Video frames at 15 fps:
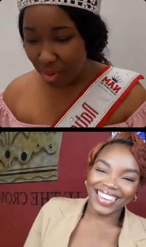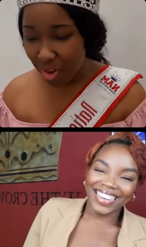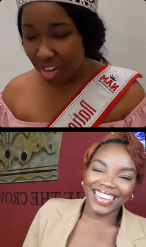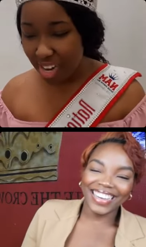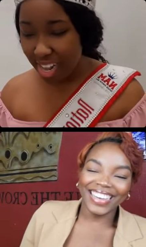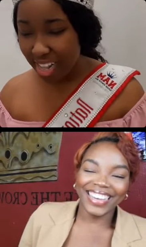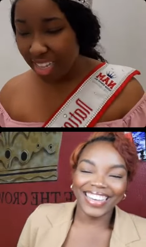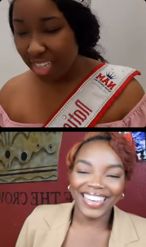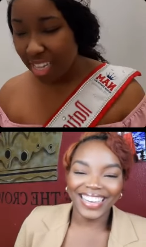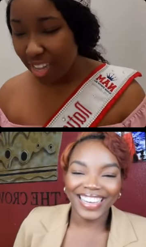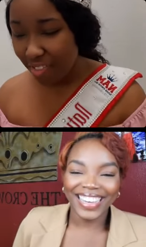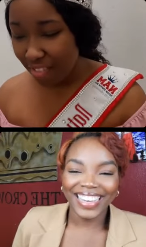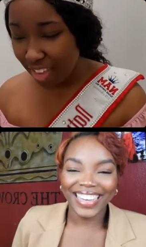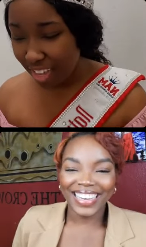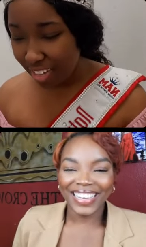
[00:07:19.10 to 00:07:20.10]
Speaker 1: I
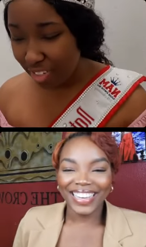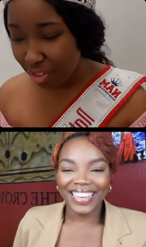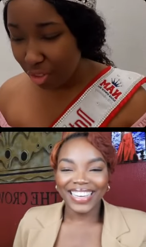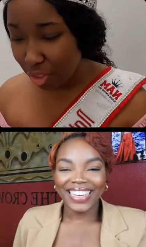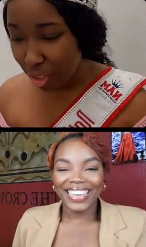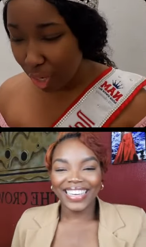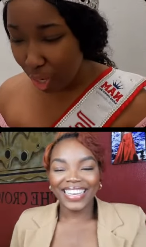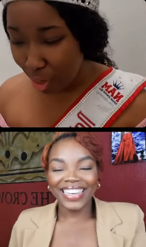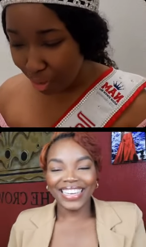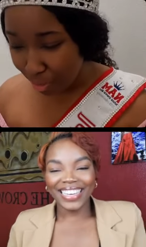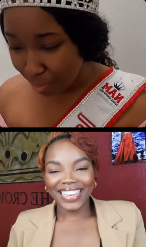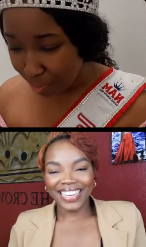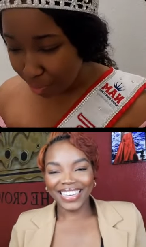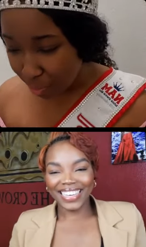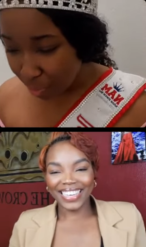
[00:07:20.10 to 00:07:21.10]
love it.
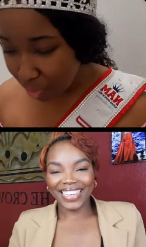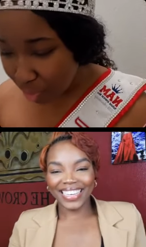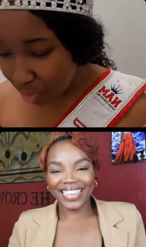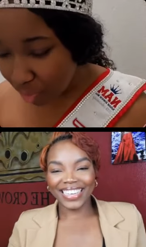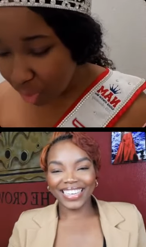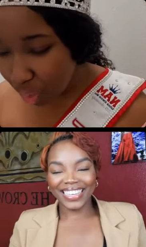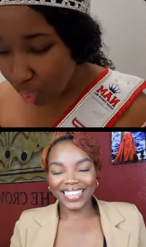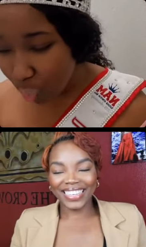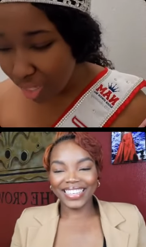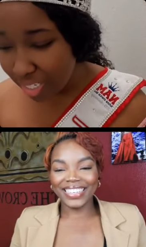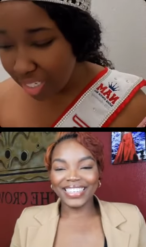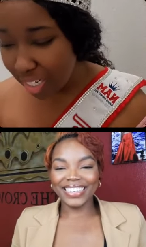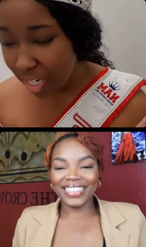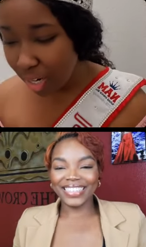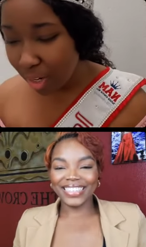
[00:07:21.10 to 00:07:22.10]
So we
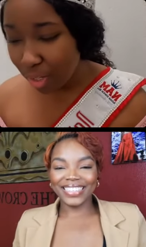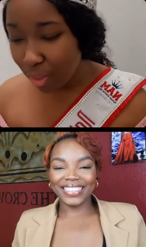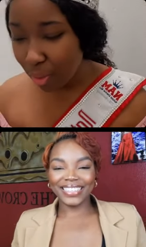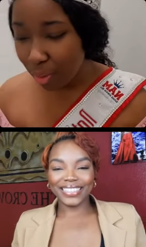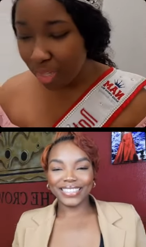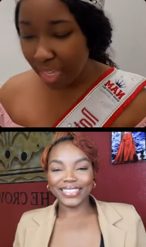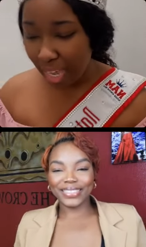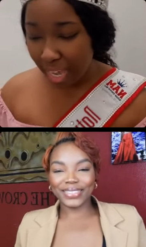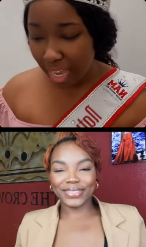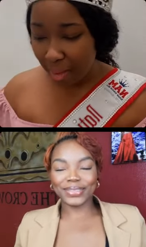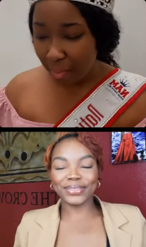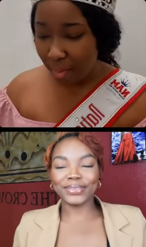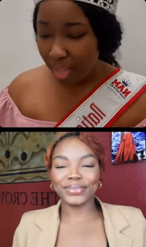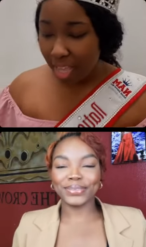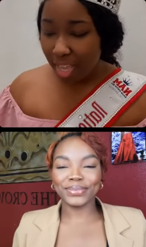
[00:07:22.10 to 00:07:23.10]
did our little
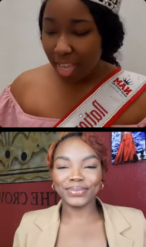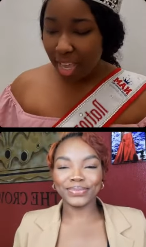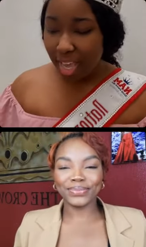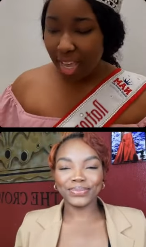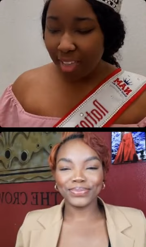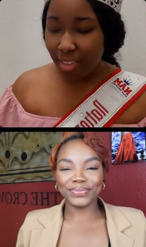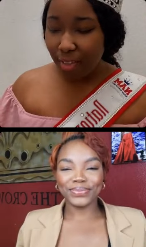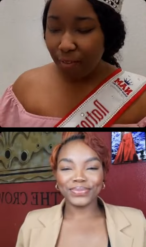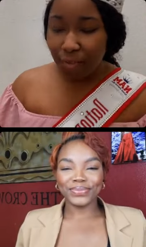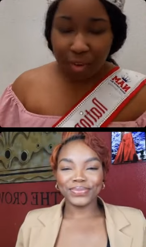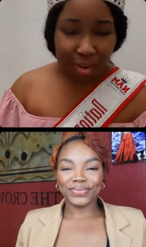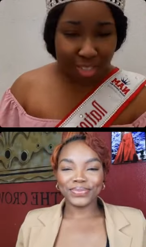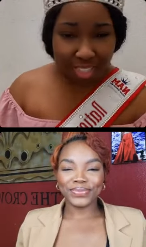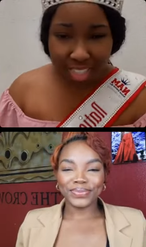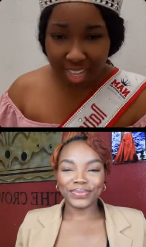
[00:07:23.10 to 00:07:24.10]
game. And the
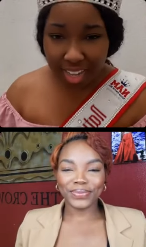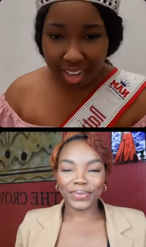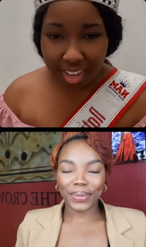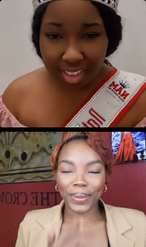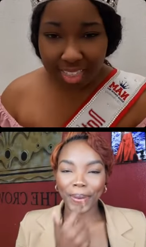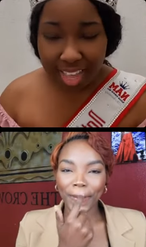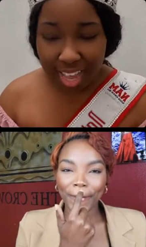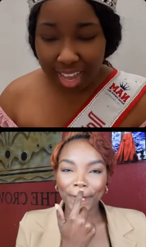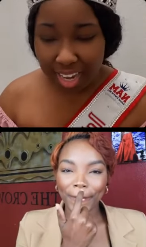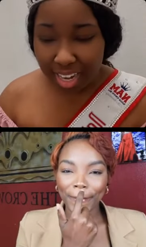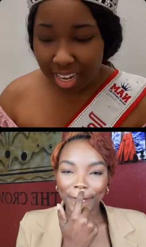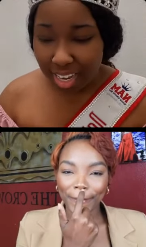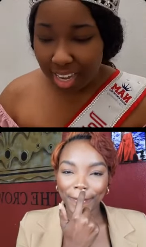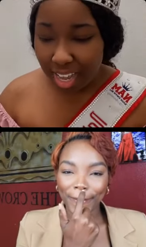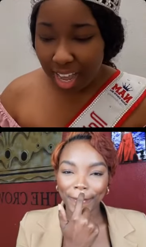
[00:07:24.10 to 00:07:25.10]
first thing that
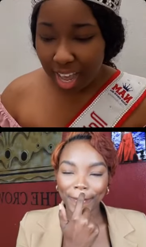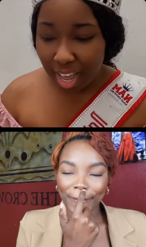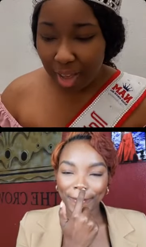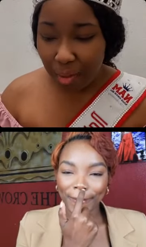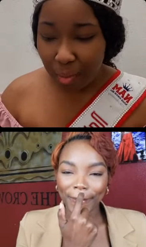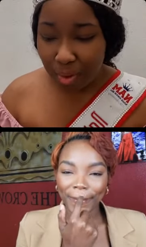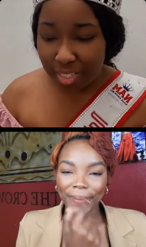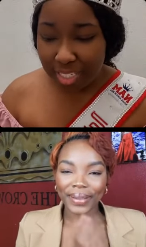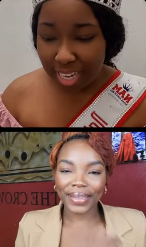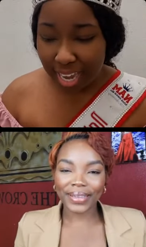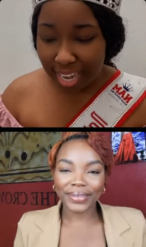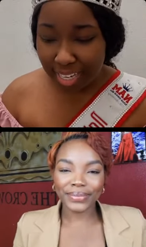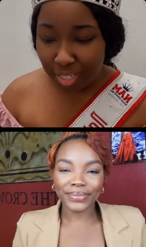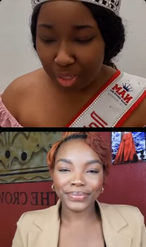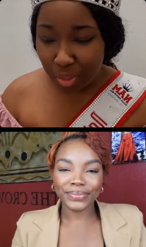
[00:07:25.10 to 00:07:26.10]
I want to
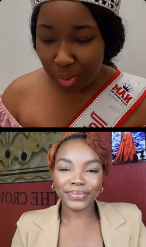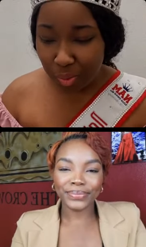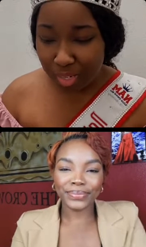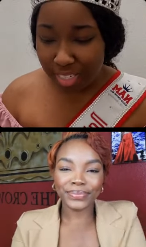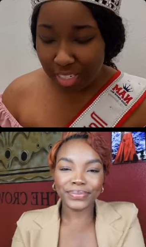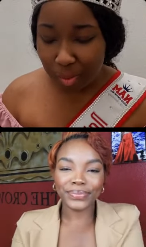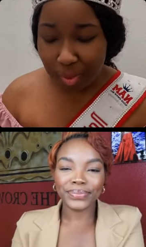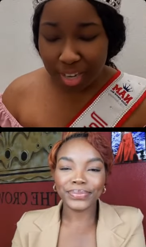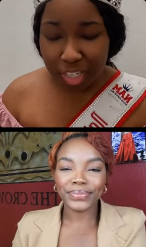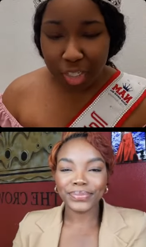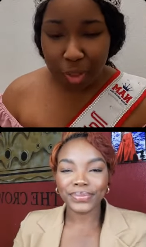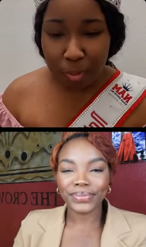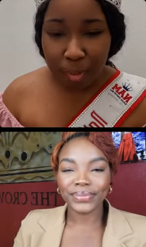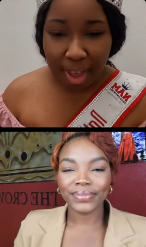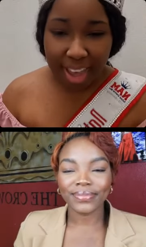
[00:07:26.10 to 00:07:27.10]
ask you is about your
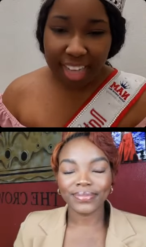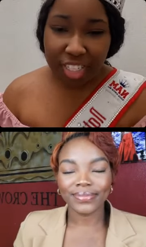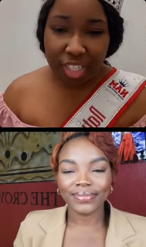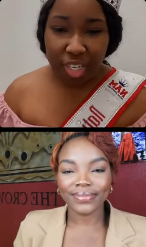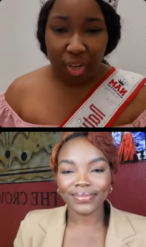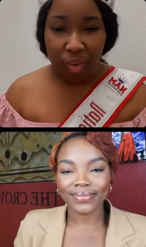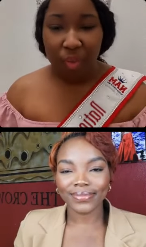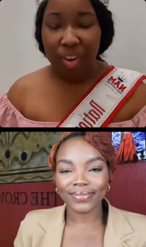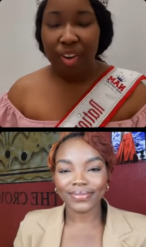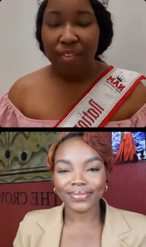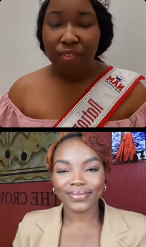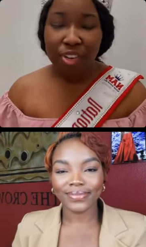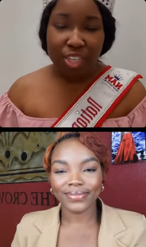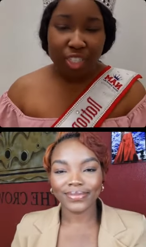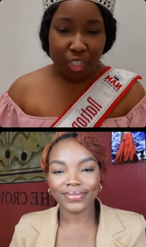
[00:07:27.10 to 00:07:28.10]
pageant career.
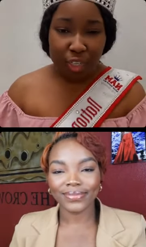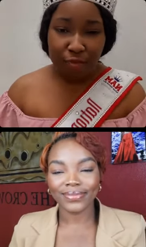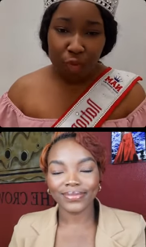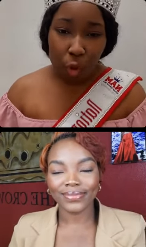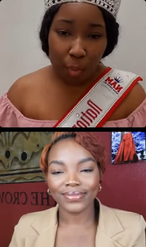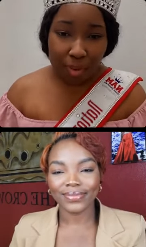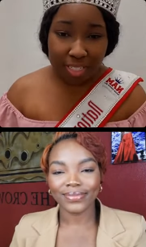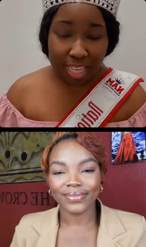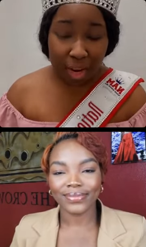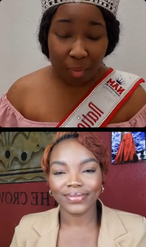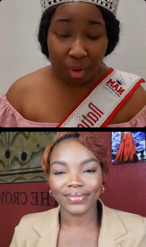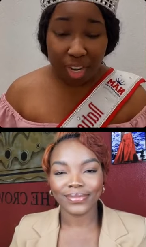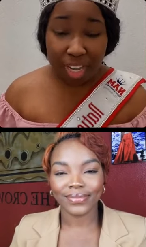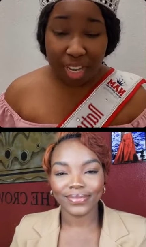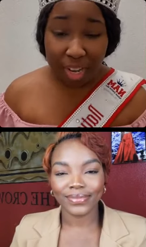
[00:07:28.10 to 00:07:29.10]
First and foremost, I want
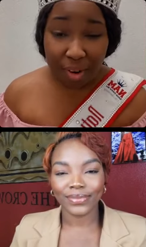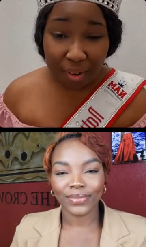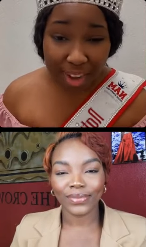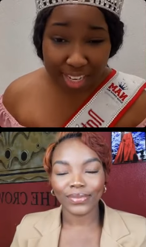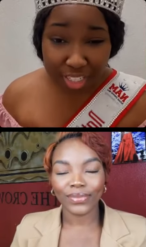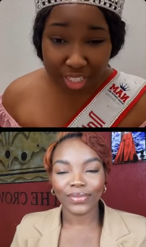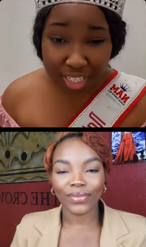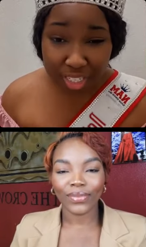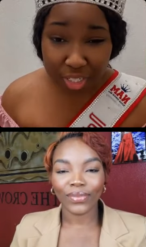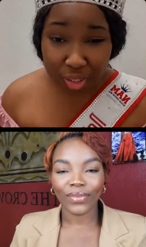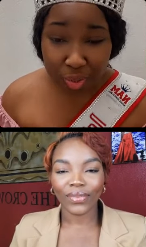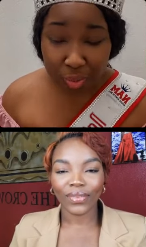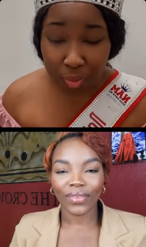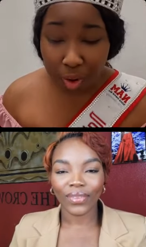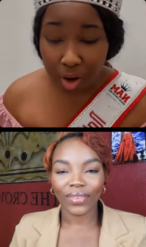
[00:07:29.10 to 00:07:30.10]
to congratulate
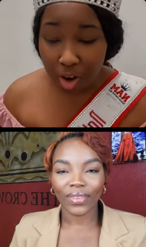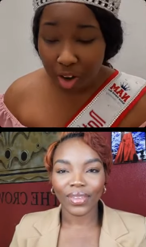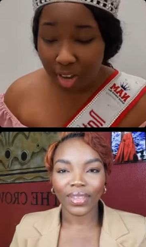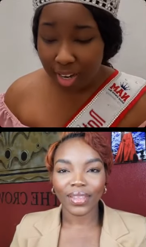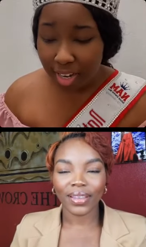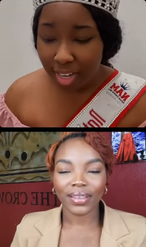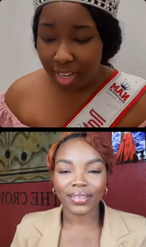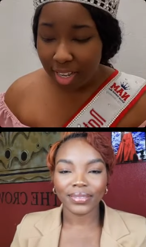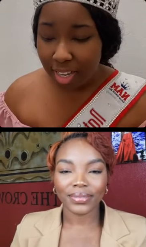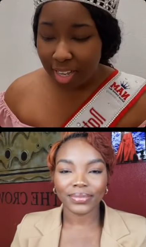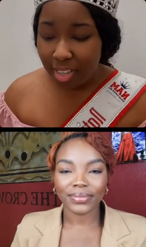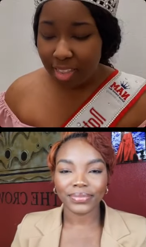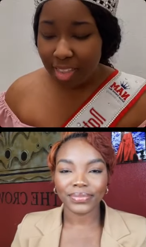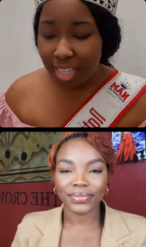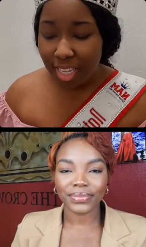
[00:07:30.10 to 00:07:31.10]
you on
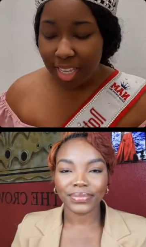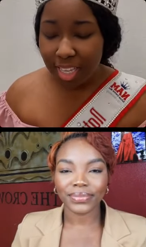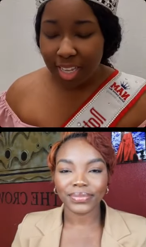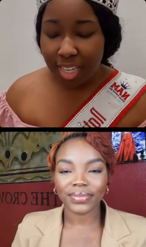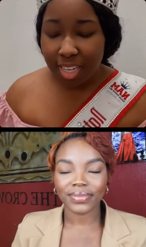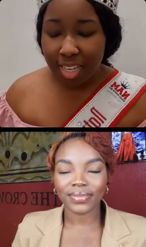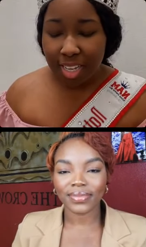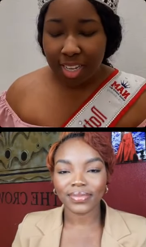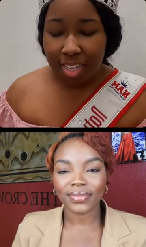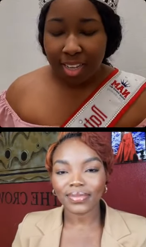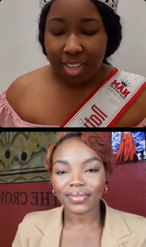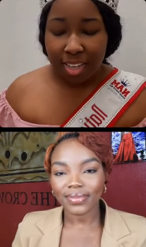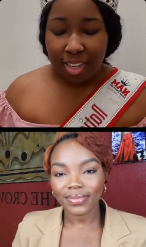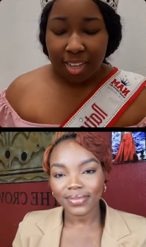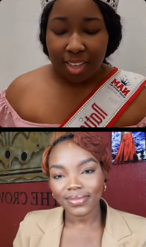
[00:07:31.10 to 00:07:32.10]
the
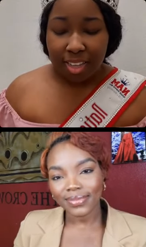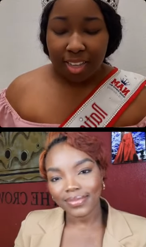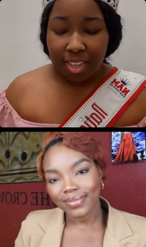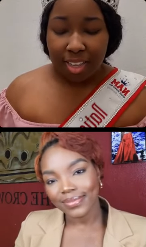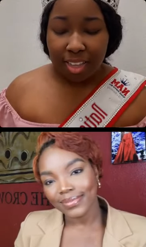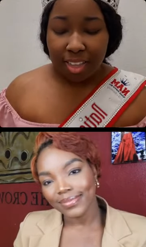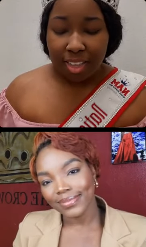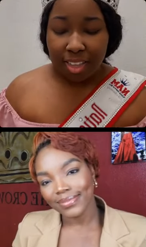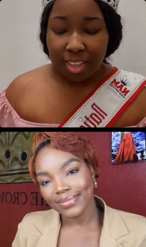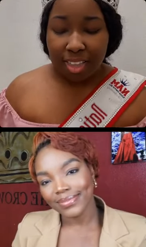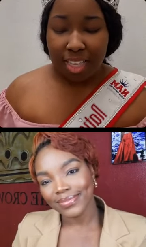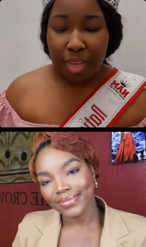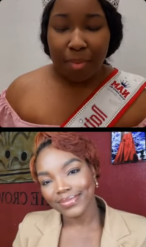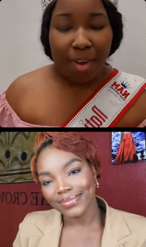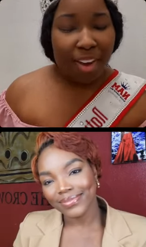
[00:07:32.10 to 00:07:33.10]
the amount
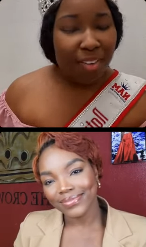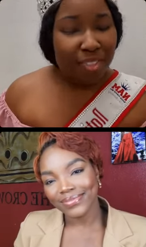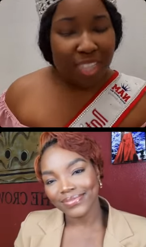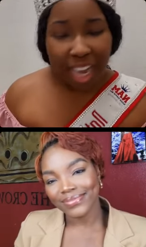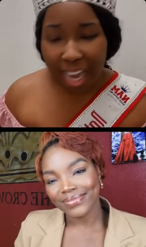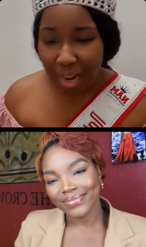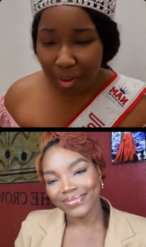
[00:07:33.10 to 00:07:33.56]
of titles